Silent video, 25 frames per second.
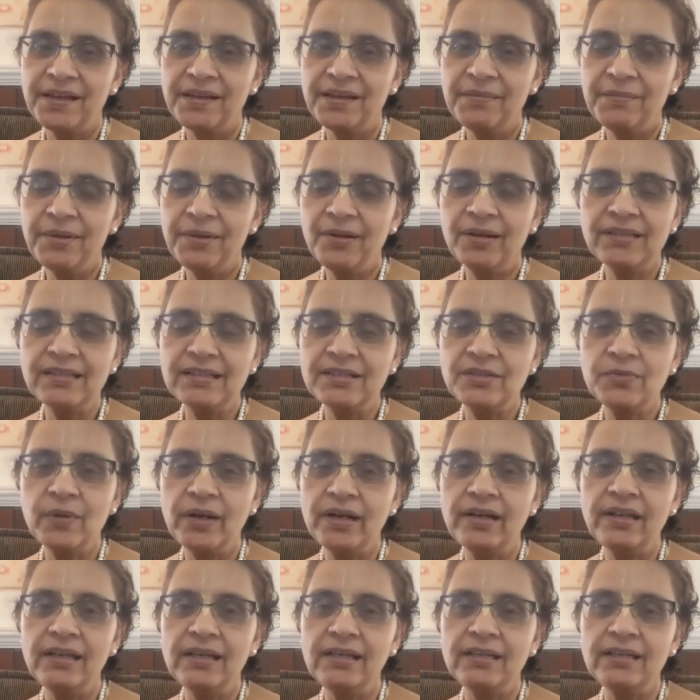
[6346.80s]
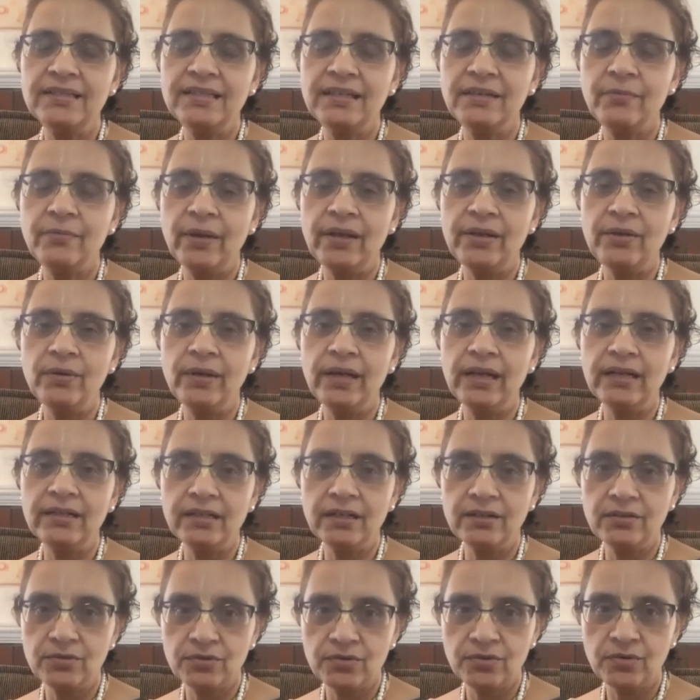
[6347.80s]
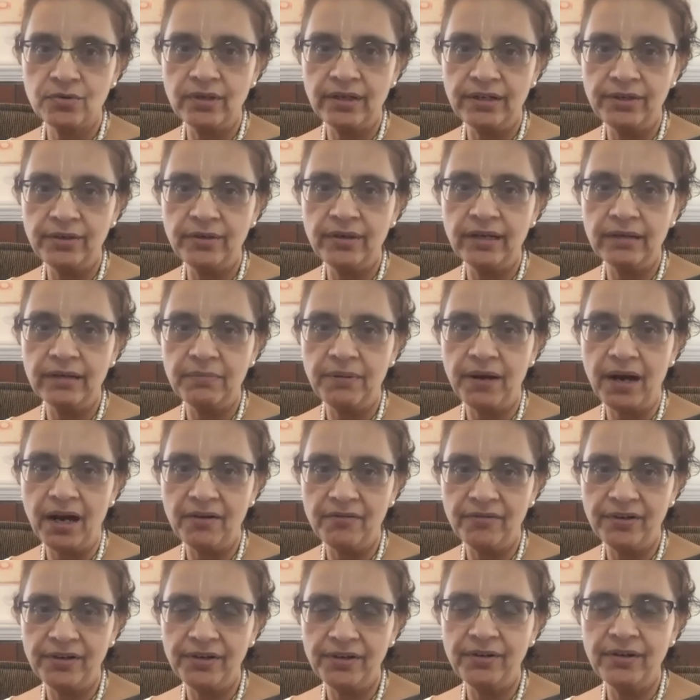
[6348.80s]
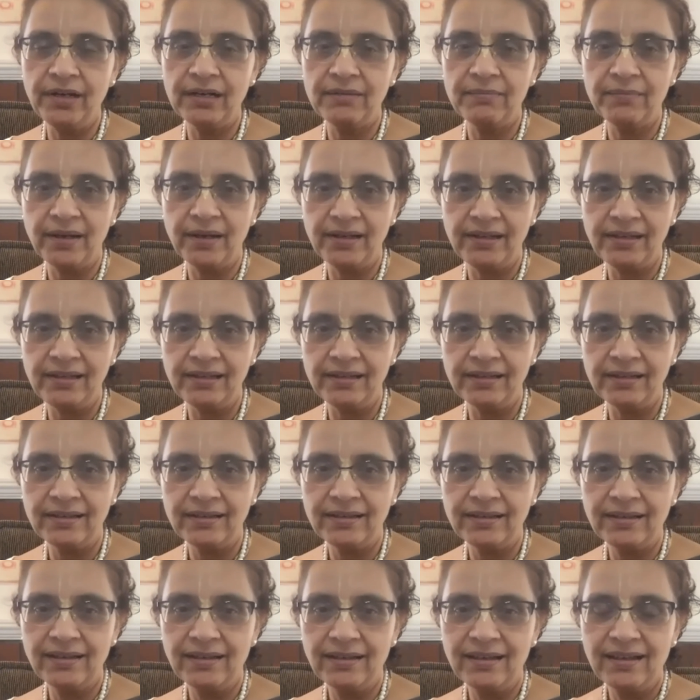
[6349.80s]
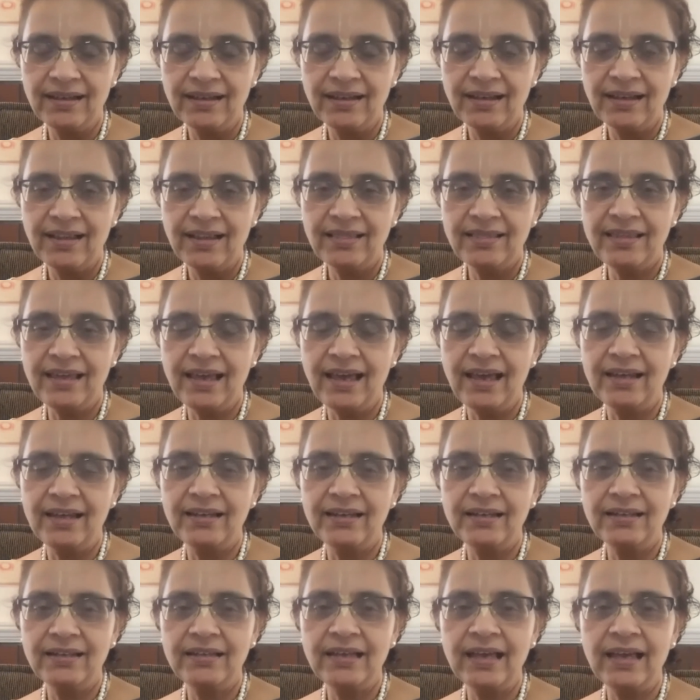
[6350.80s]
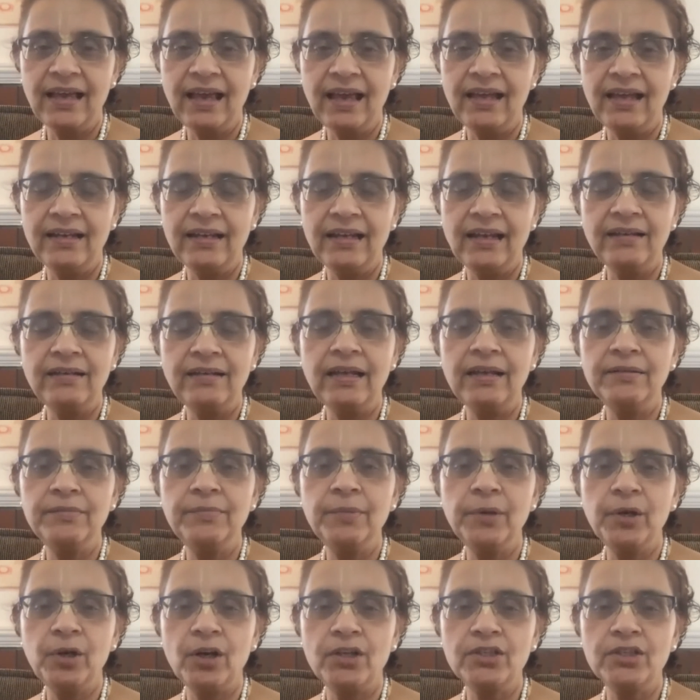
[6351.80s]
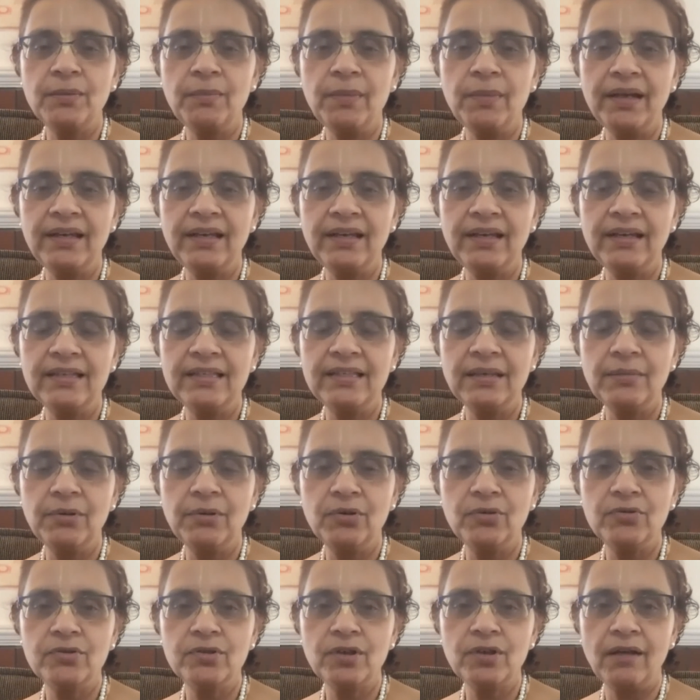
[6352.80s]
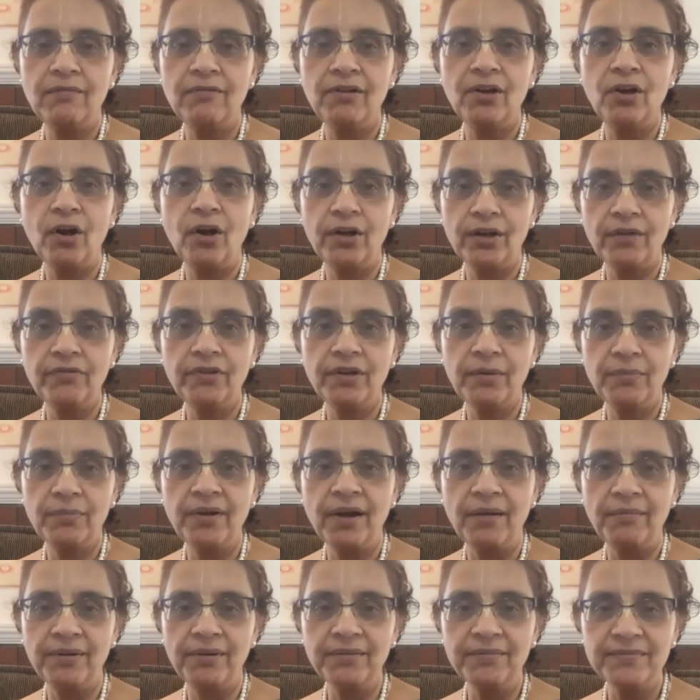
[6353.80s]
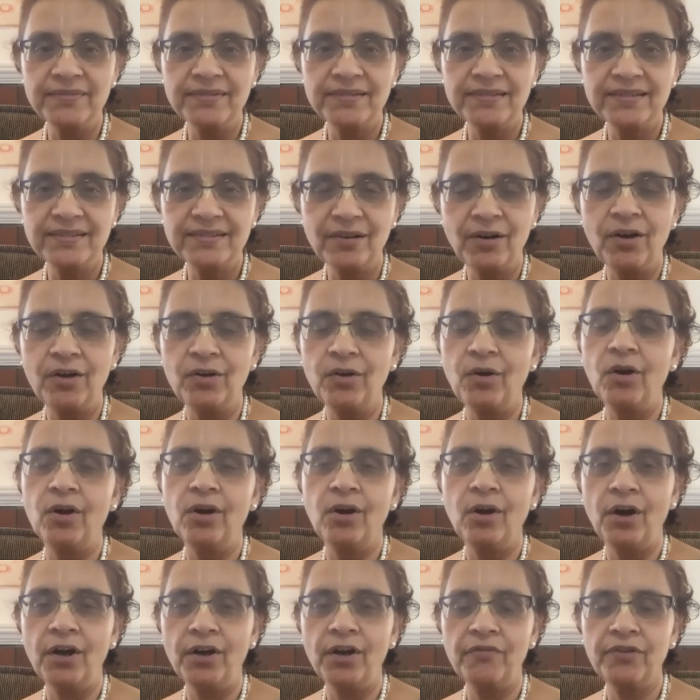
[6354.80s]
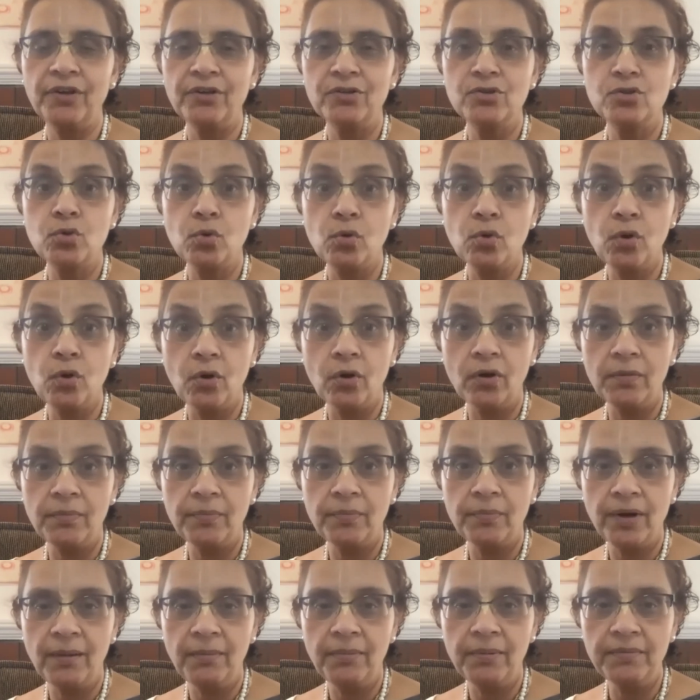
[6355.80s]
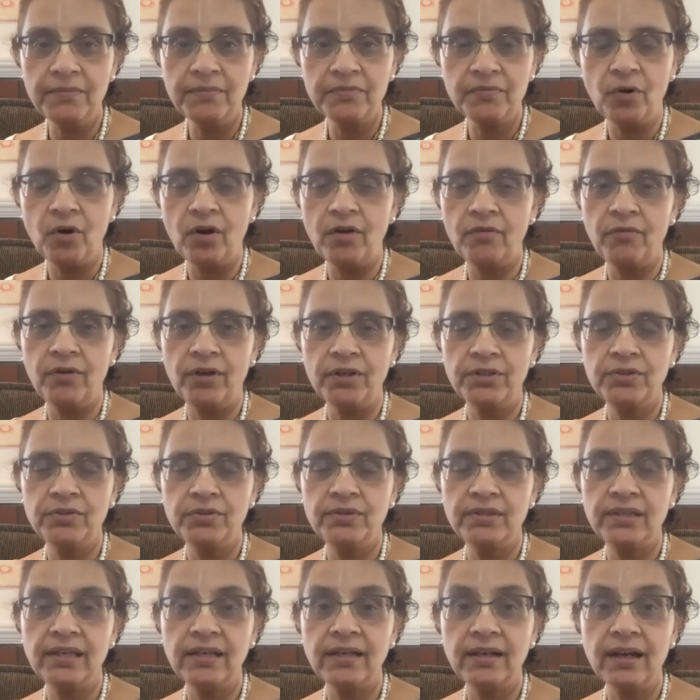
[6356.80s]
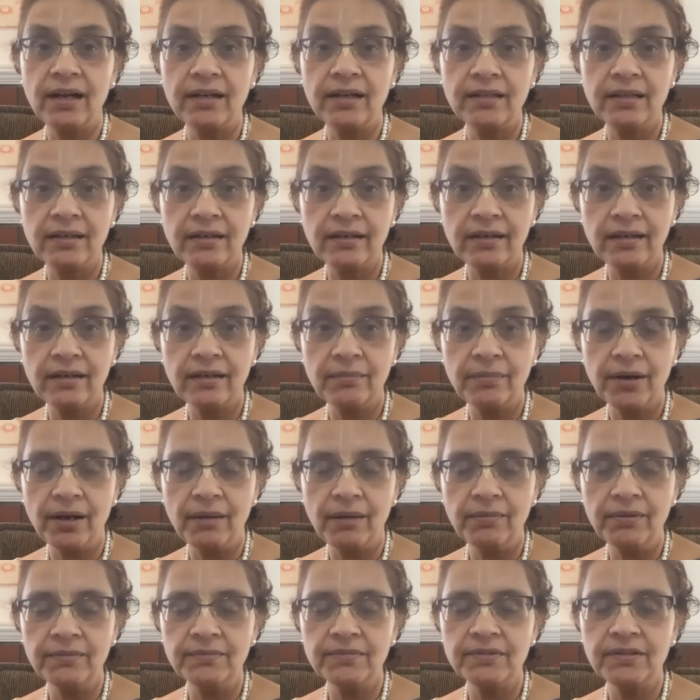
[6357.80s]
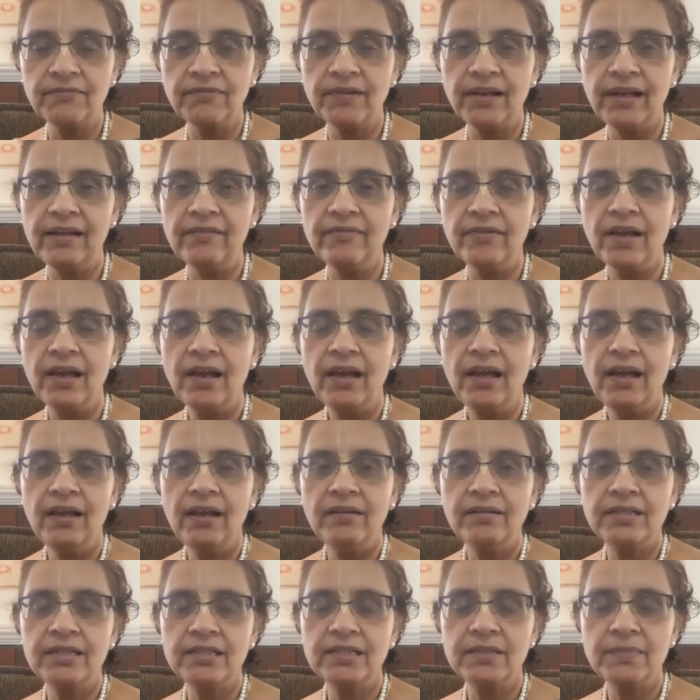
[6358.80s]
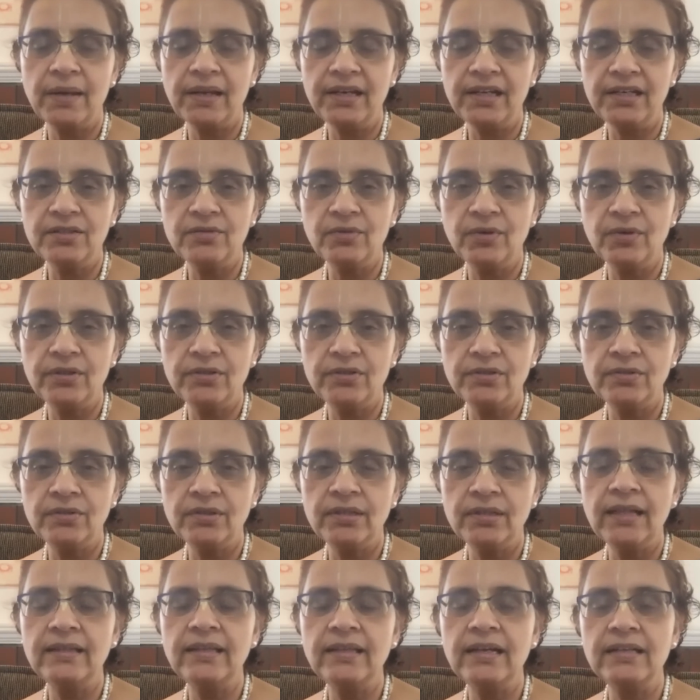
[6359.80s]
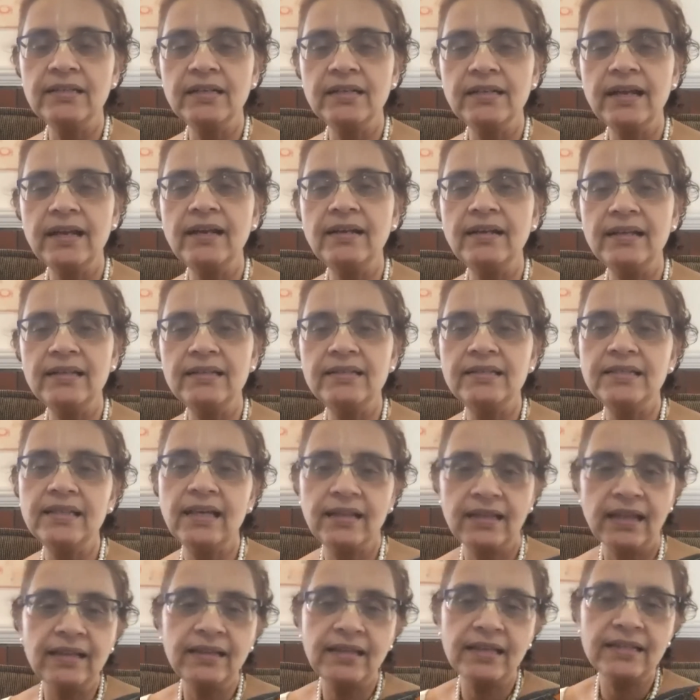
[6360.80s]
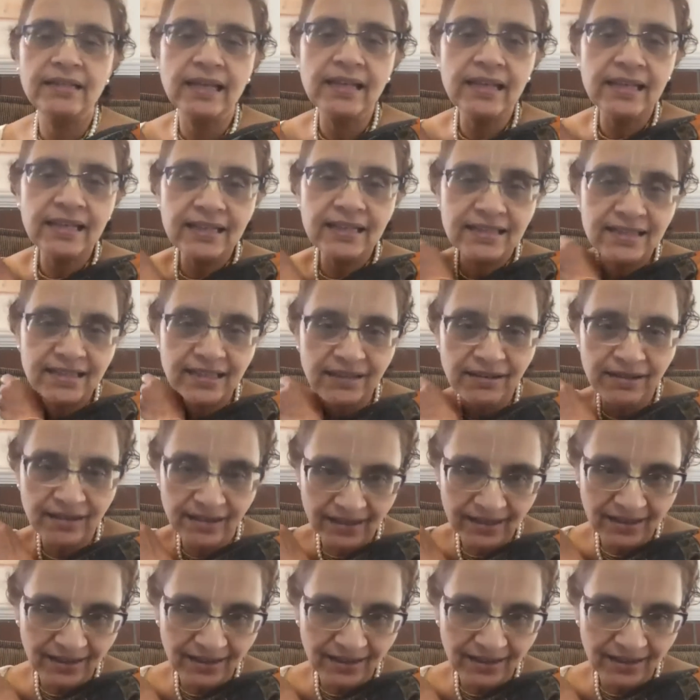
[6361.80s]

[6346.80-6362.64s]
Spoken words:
Because it's very easy when you get control and you get power, you get money. And because your money is able to solve a lot of your problems or a lot of your so-called problems or what you think are the real problems of life, since money is going to, then there's a tendency and there's an easy